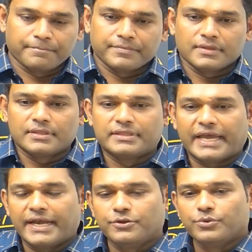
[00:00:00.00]

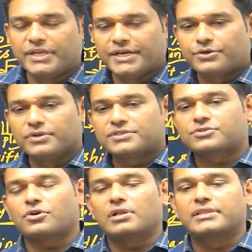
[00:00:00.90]
then you need to
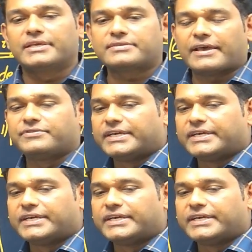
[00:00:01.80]
install these FGD